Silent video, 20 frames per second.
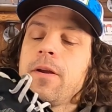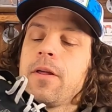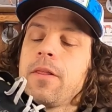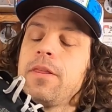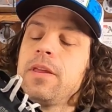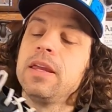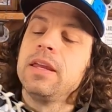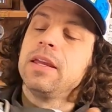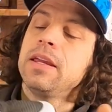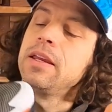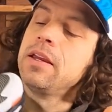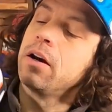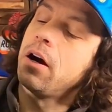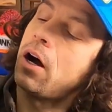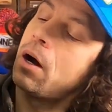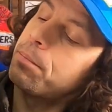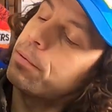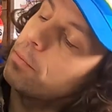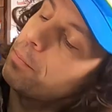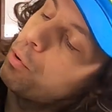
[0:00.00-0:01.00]
The
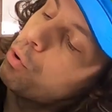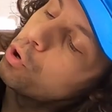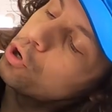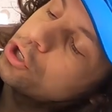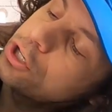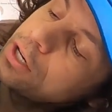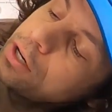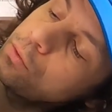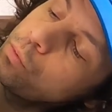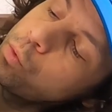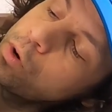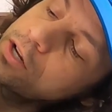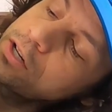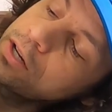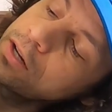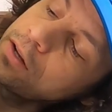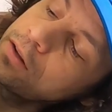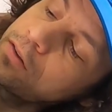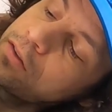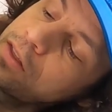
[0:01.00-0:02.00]
upper portion, which
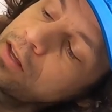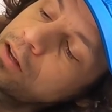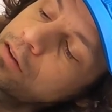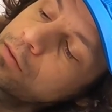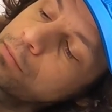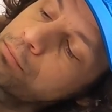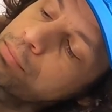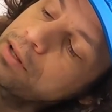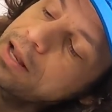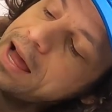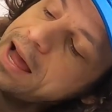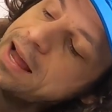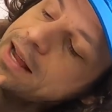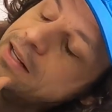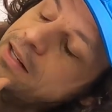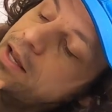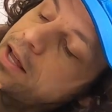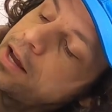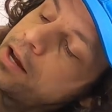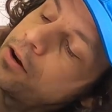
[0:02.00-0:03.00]
is this
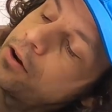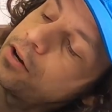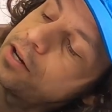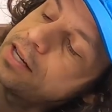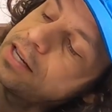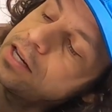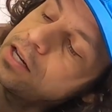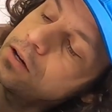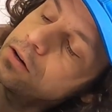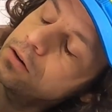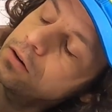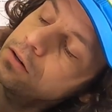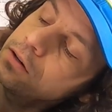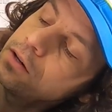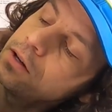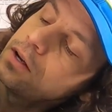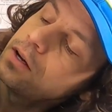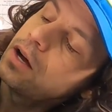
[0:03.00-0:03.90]
black layer here,